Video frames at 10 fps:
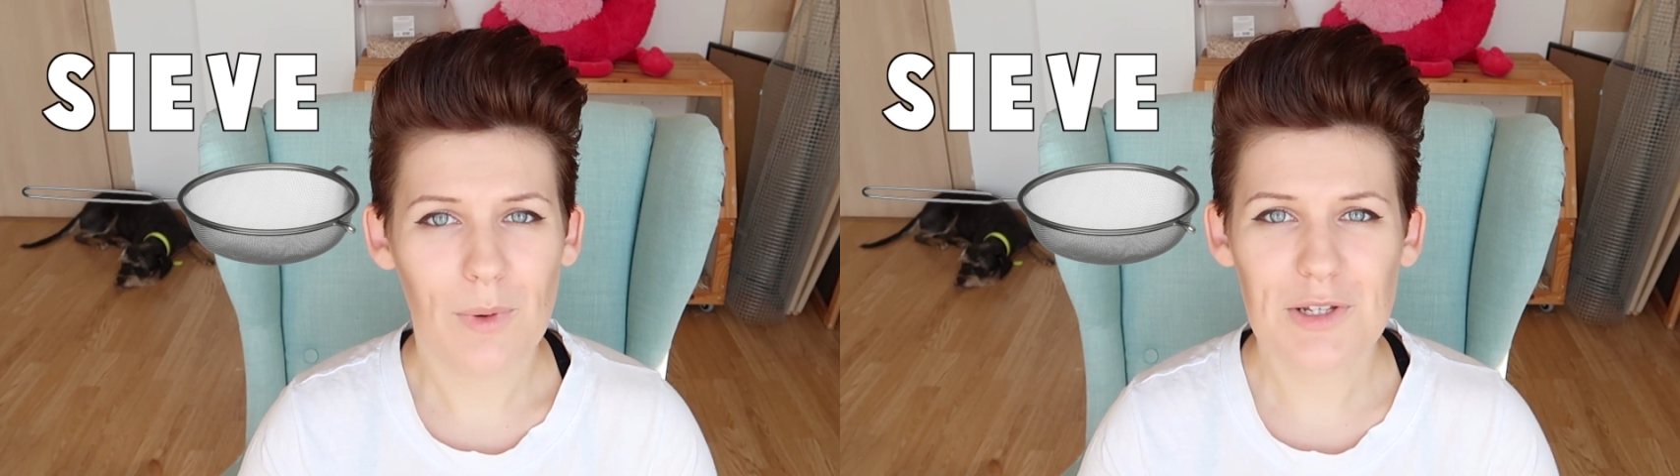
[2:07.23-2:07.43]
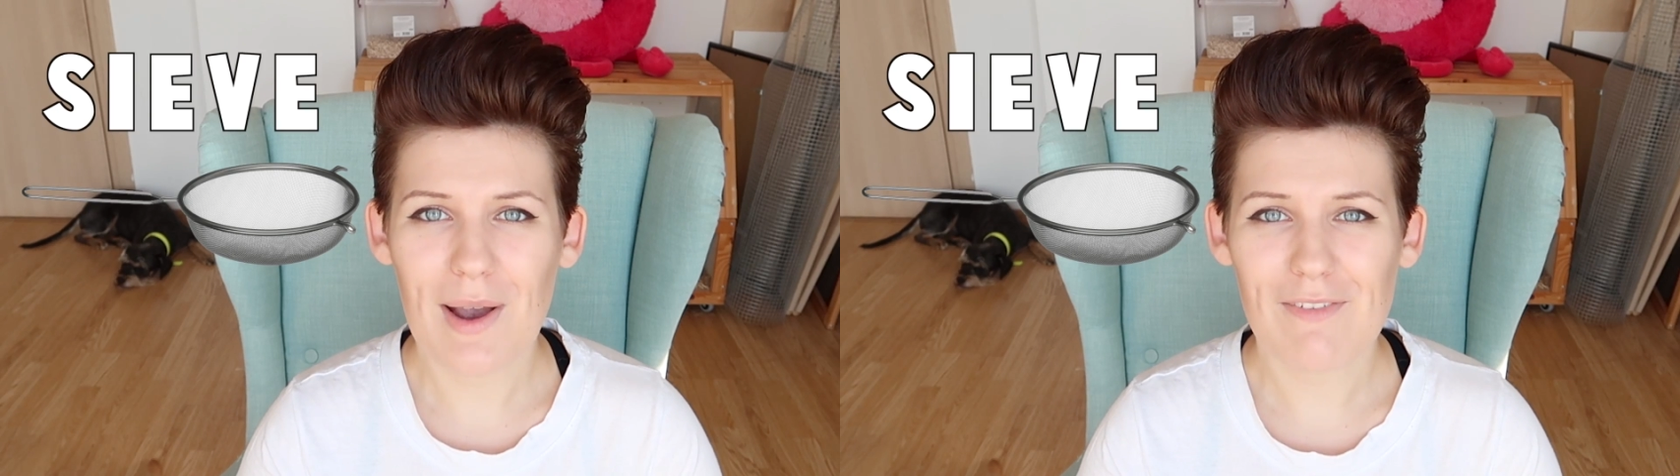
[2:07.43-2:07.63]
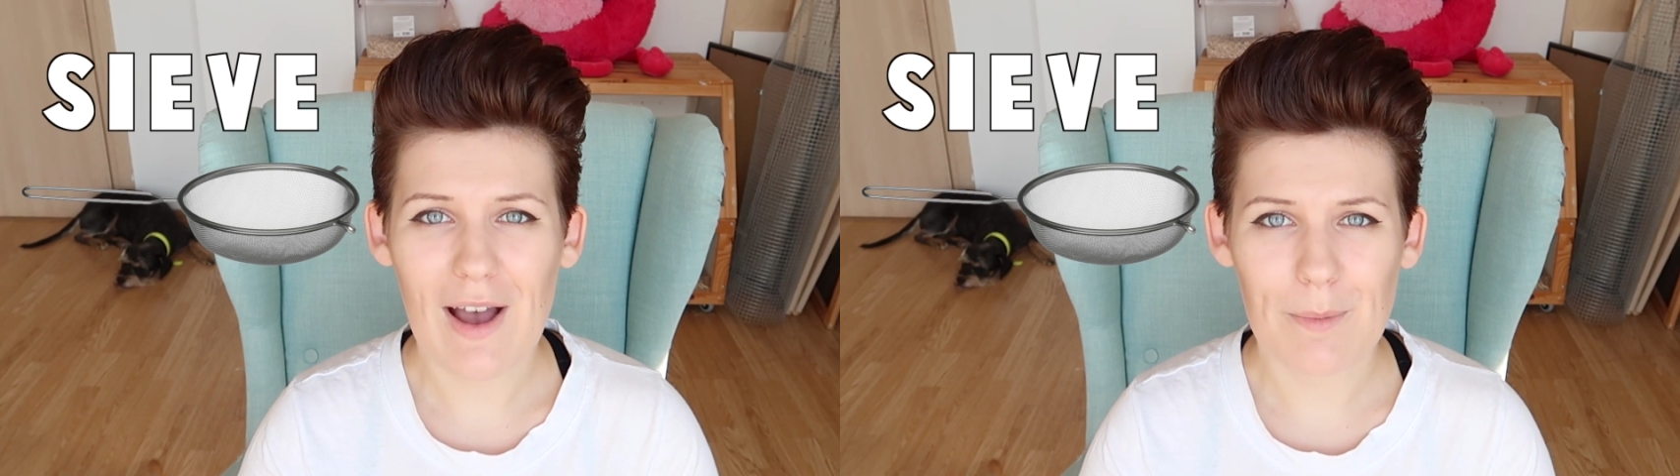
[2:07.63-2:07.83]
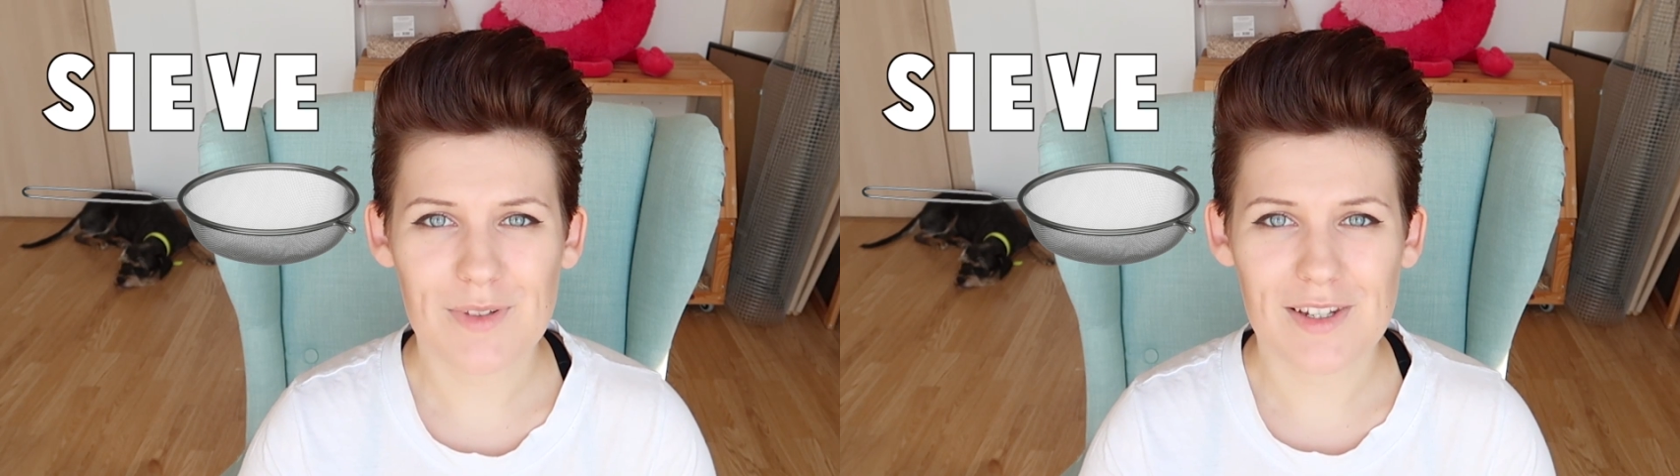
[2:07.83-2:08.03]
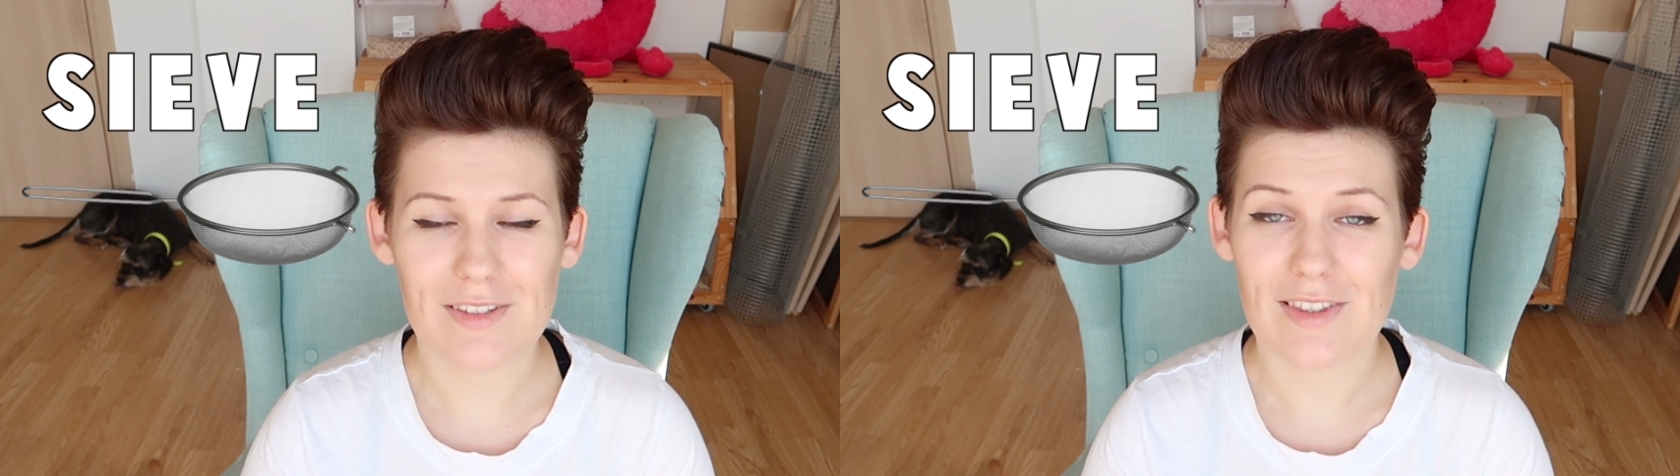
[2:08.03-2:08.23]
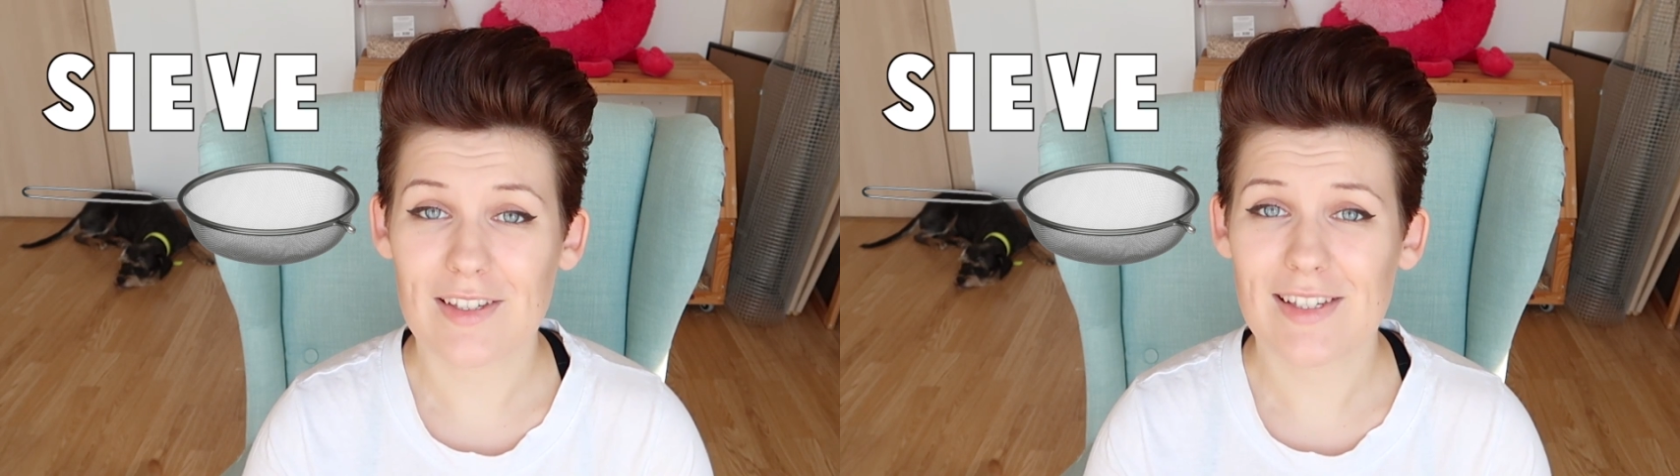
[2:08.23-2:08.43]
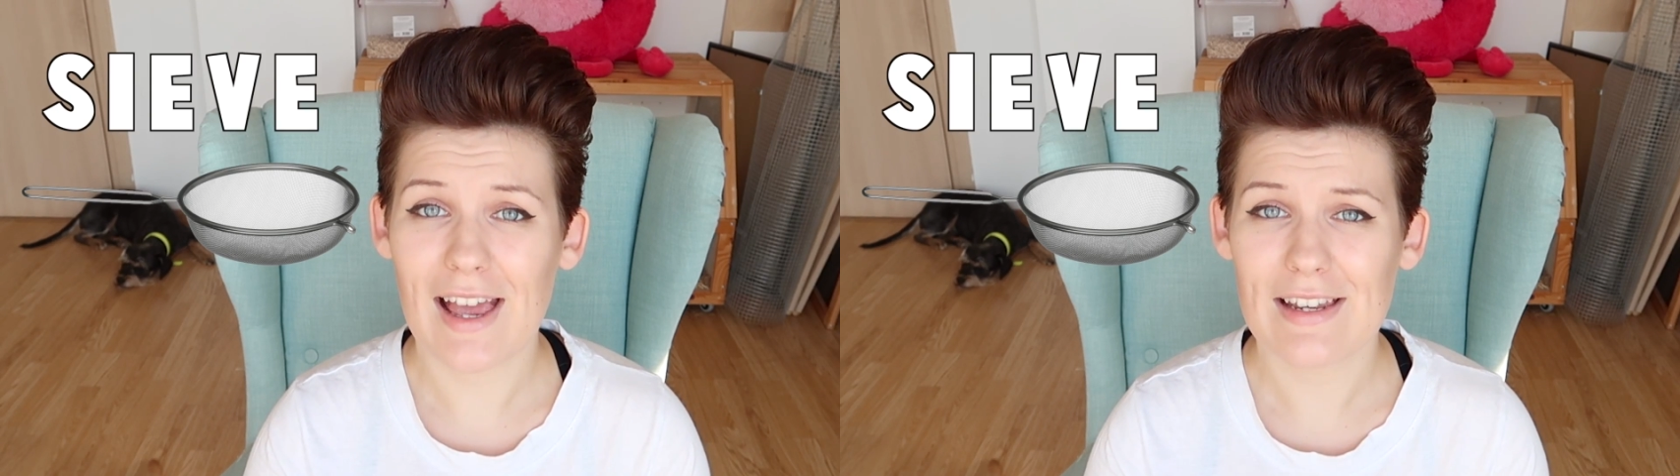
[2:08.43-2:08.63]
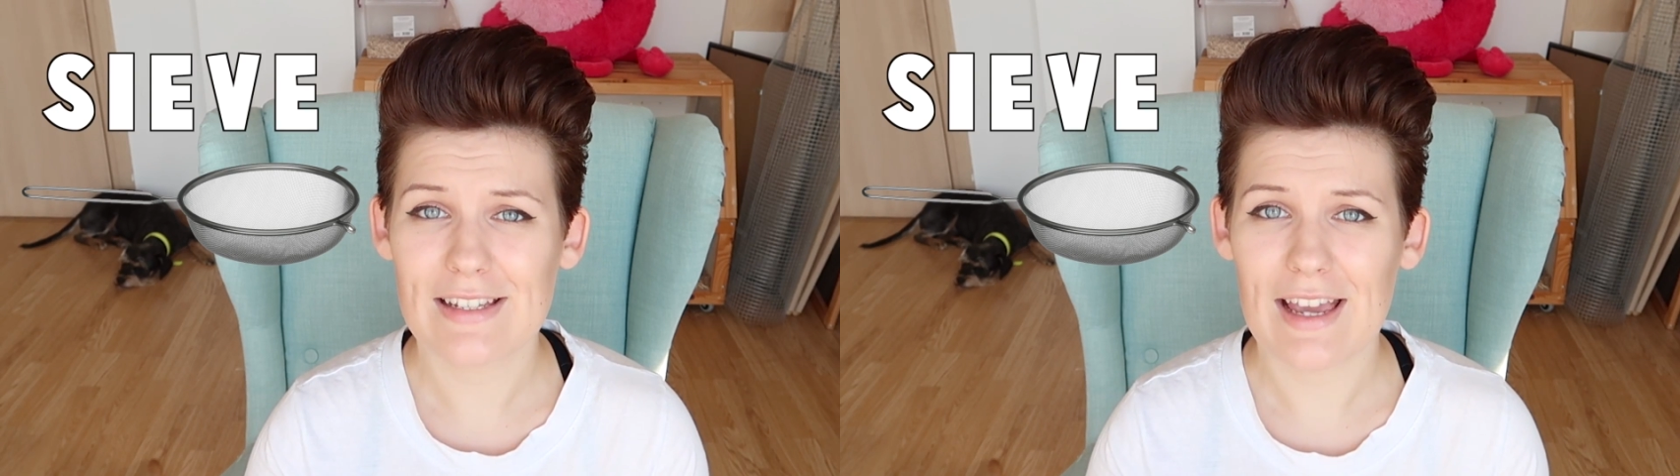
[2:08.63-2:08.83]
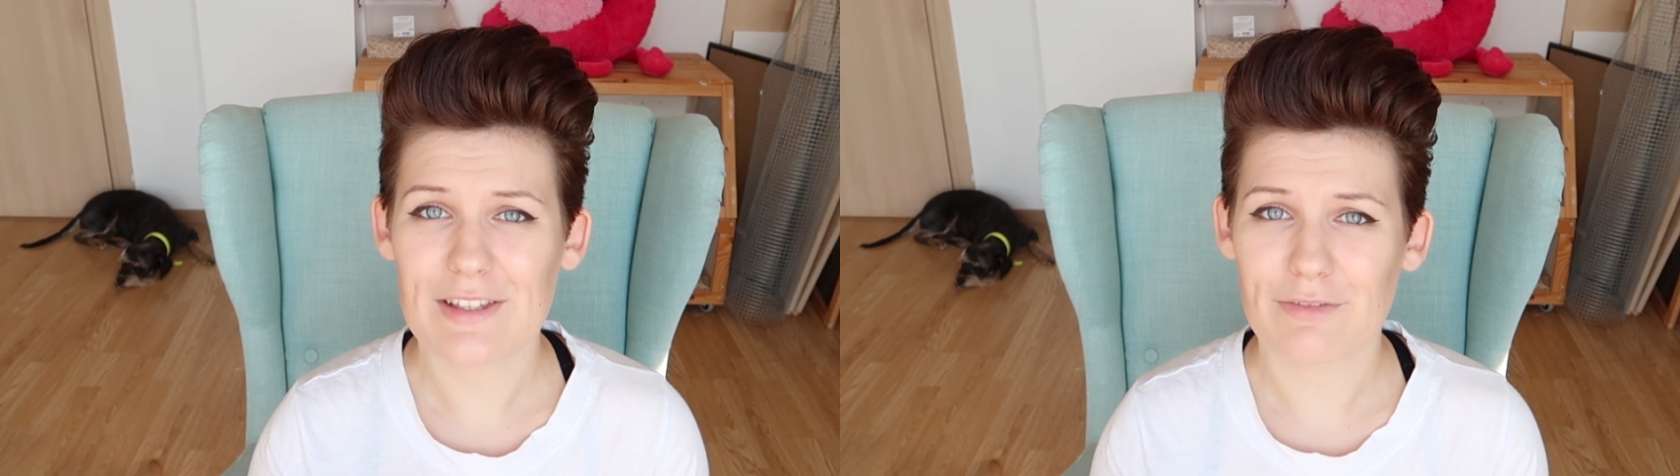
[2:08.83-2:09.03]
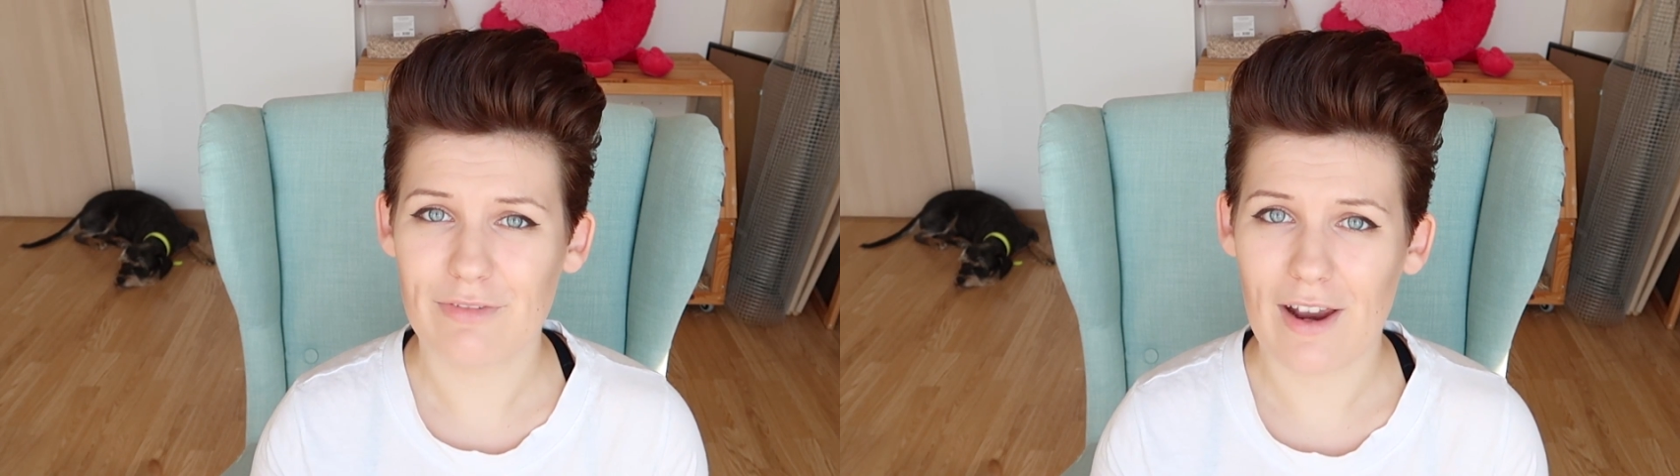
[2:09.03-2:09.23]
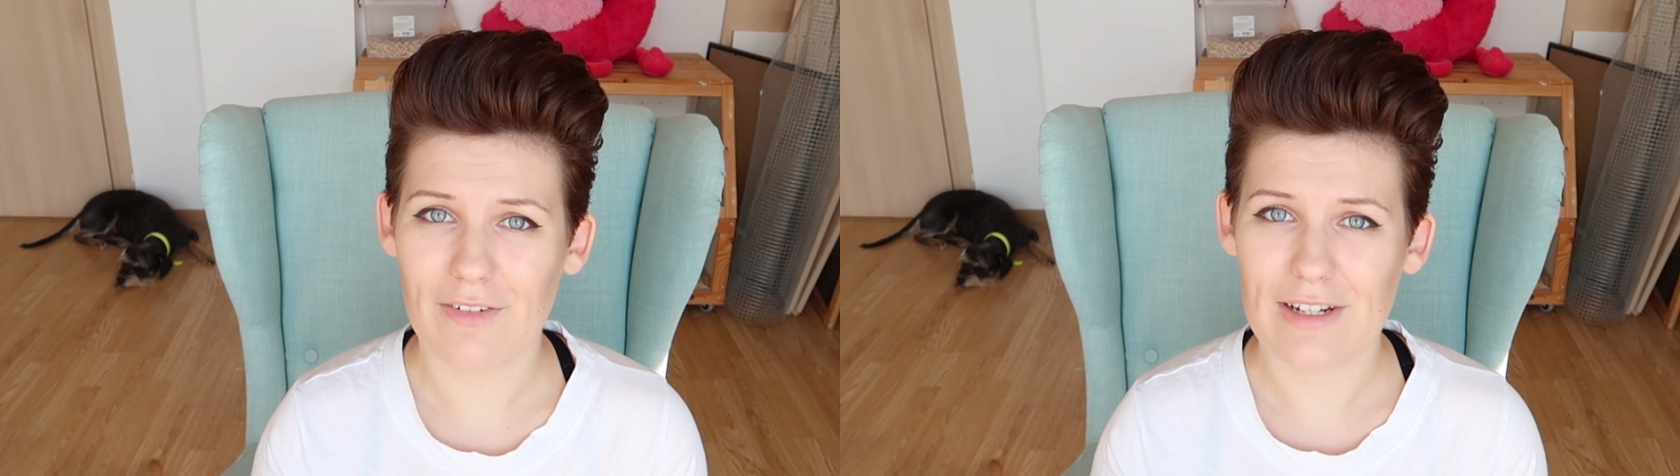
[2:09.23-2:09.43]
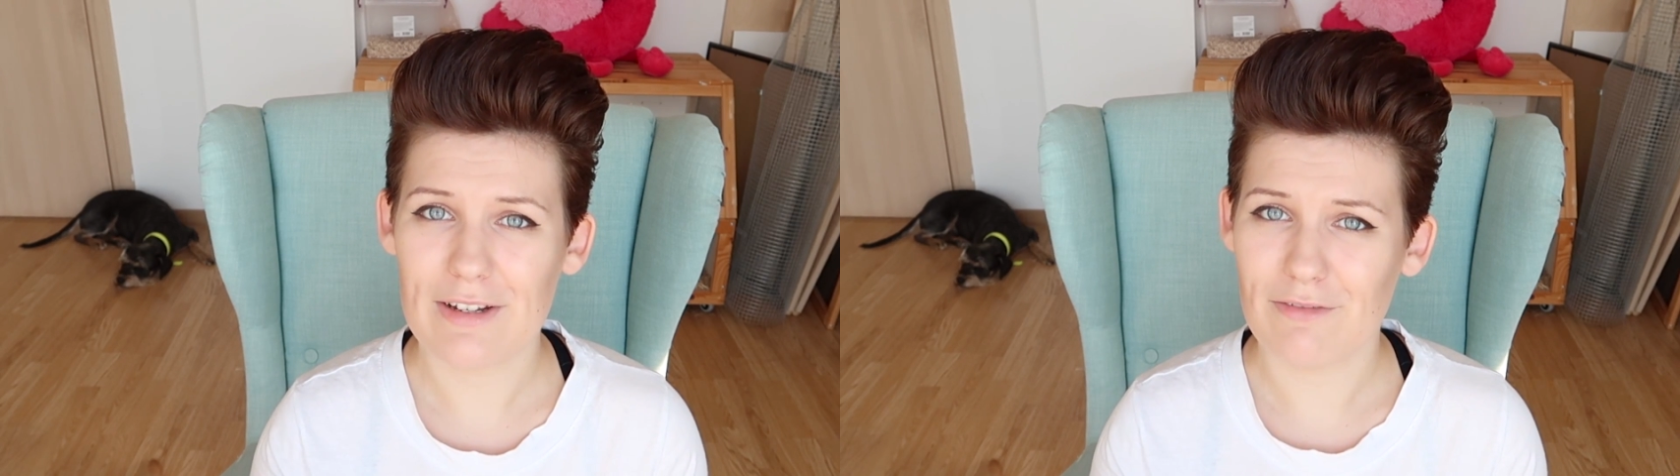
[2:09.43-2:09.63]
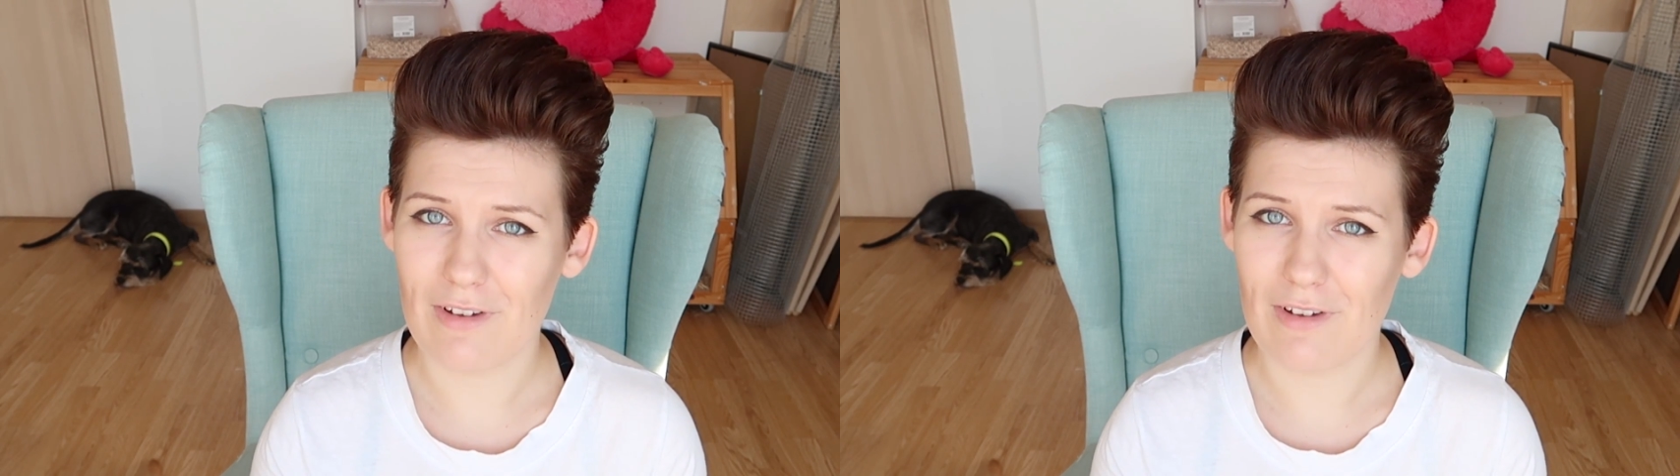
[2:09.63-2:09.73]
When you have hamsters, the sand gets very